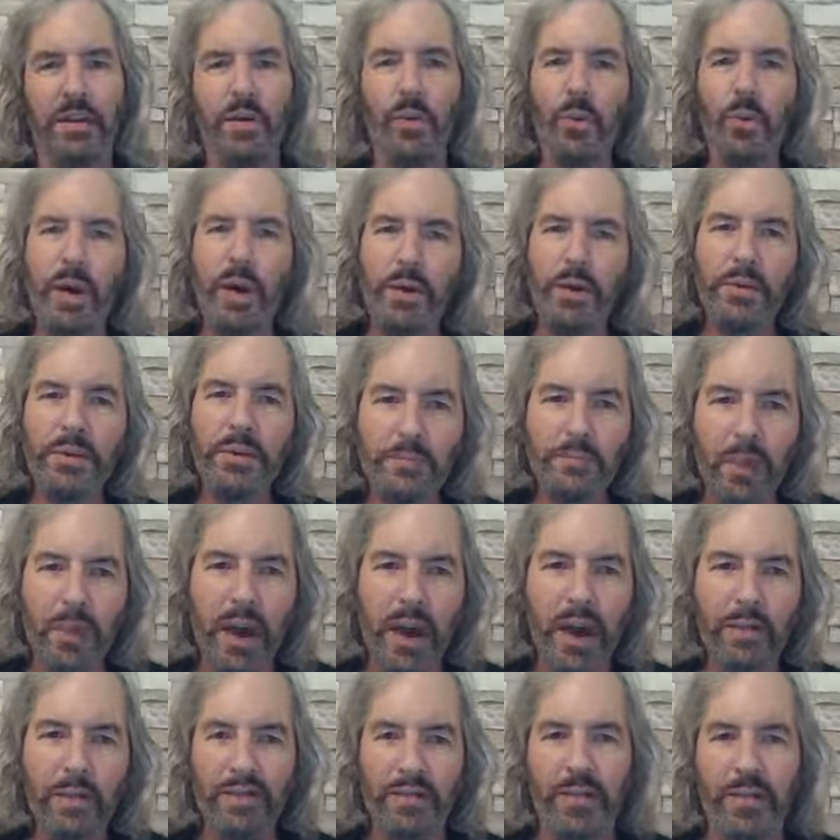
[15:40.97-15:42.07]
Where is
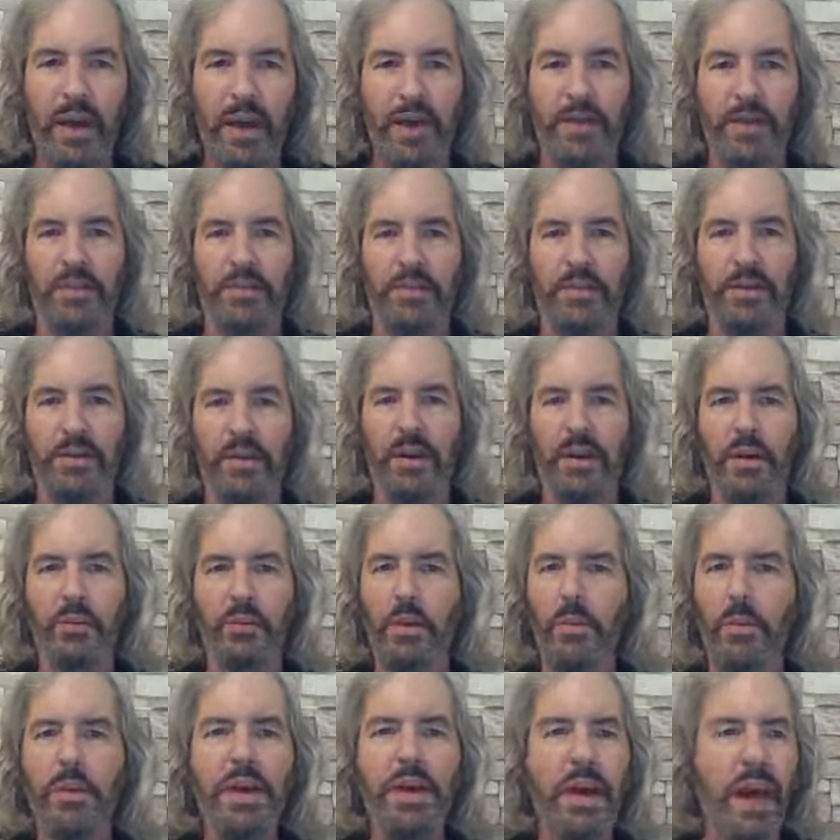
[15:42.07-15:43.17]
my faith?
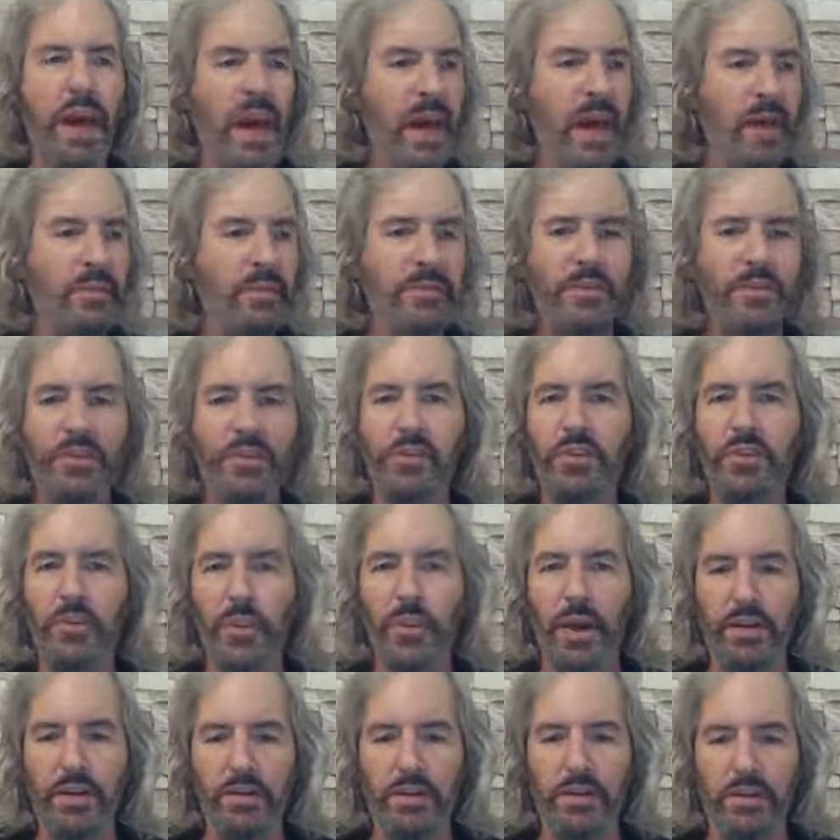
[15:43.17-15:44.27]
When we have
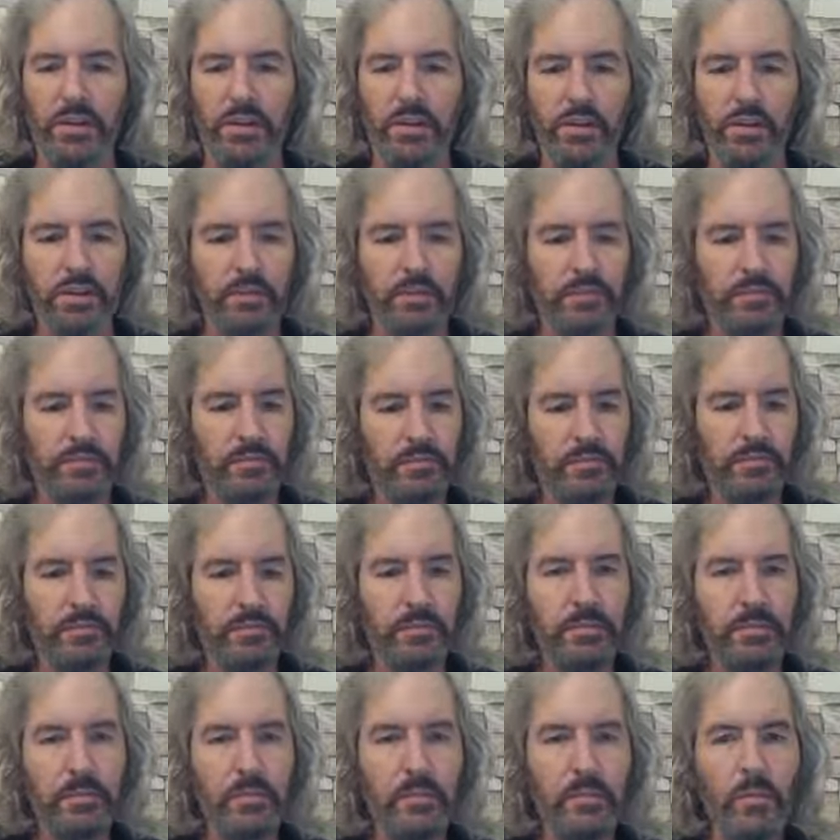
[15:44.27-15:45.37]
situations
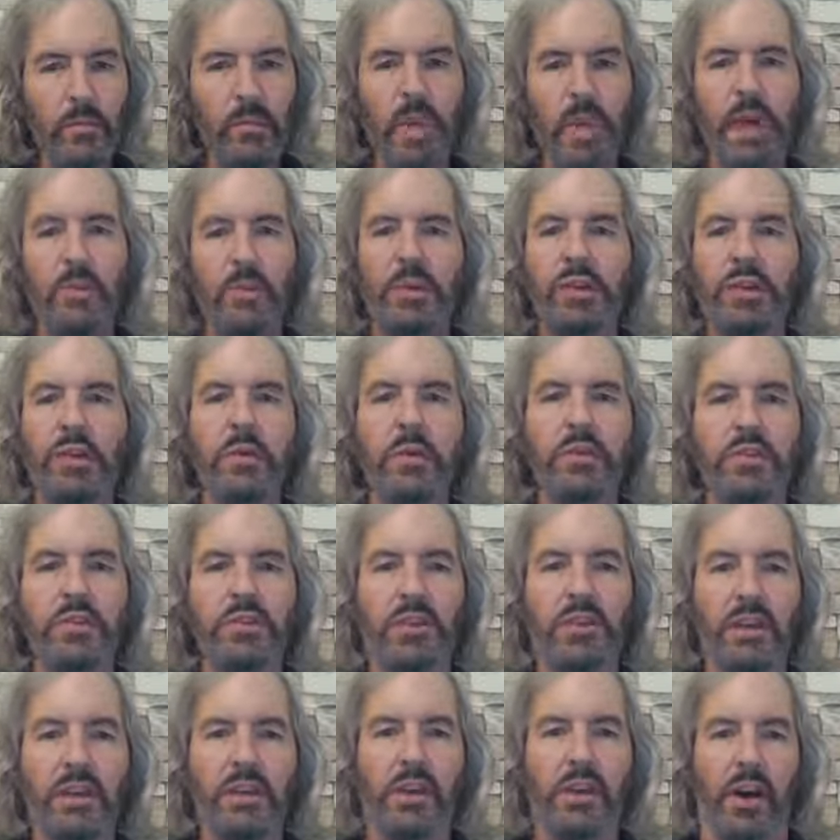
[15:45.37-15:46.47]
and we don't
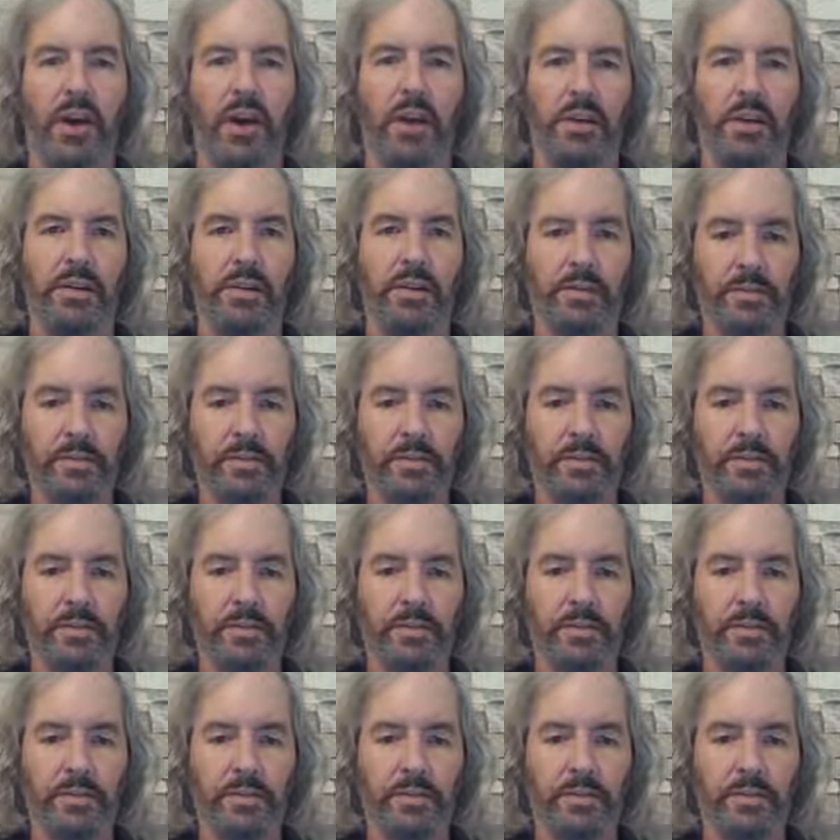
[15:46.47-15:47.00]
seek God.